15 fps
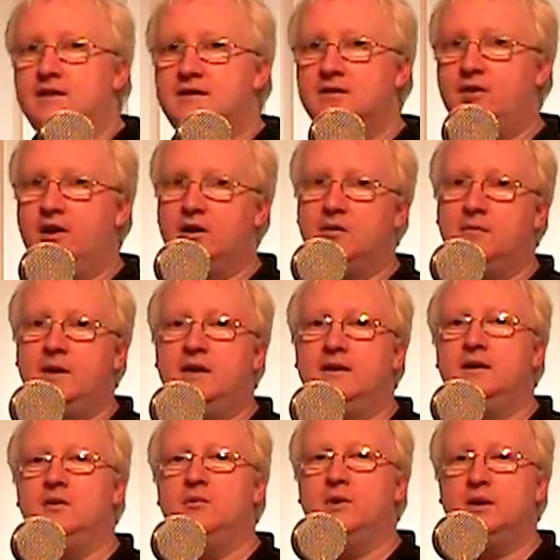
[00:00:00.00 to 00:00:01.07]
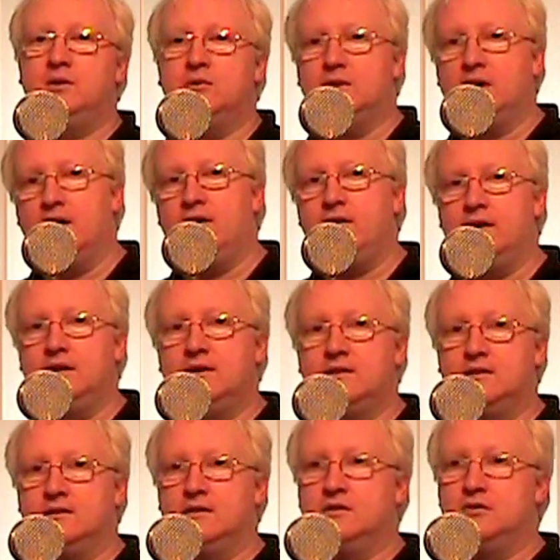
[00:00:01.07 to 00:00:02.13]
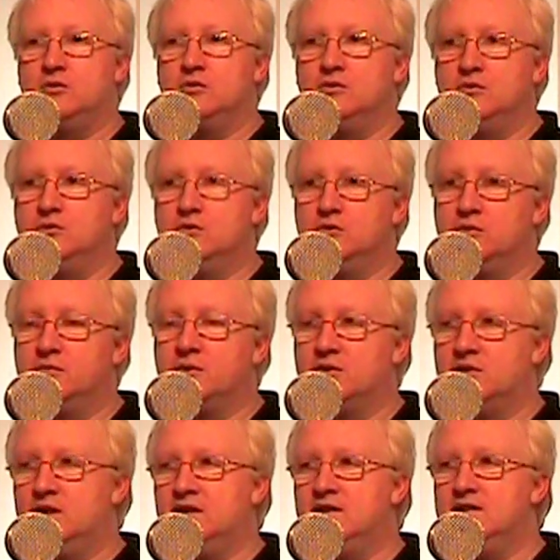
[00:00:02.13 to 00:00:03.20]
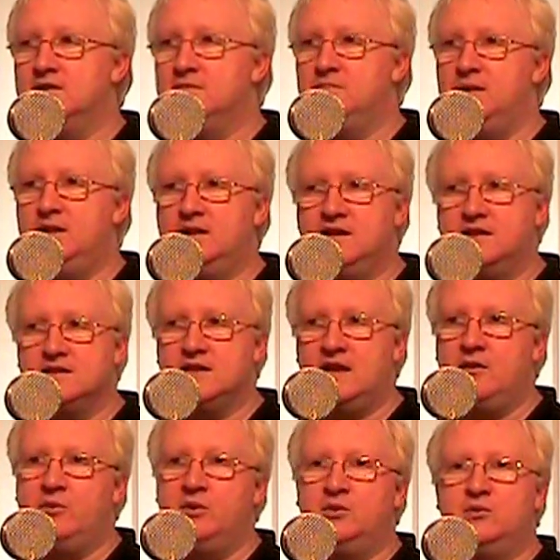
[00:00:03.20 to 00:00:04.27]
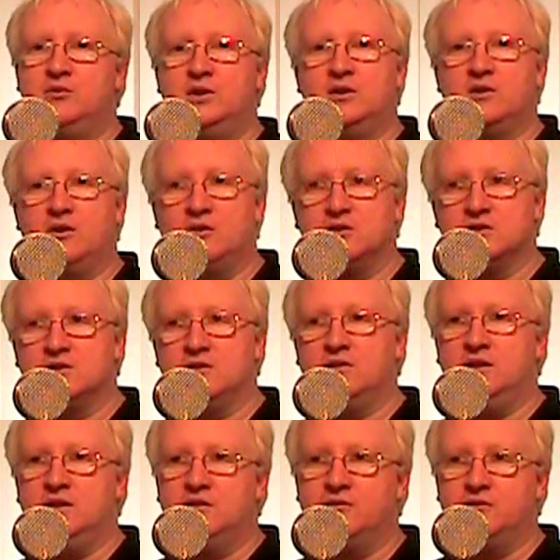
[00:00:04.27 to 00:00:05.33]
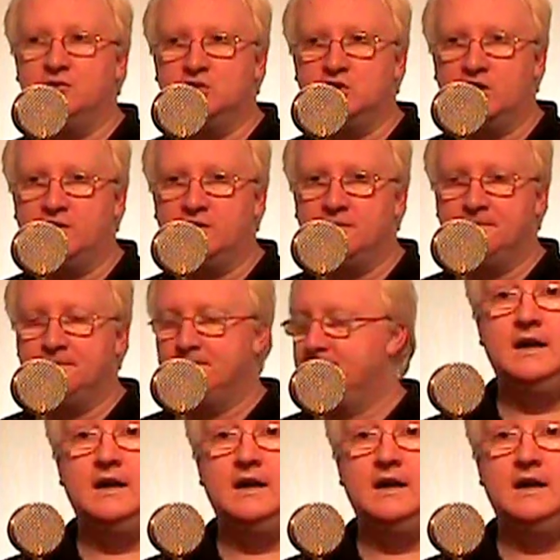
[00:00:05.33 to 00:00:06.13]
it's recommended when you carry it to protect the speakers. I will do it also in the future.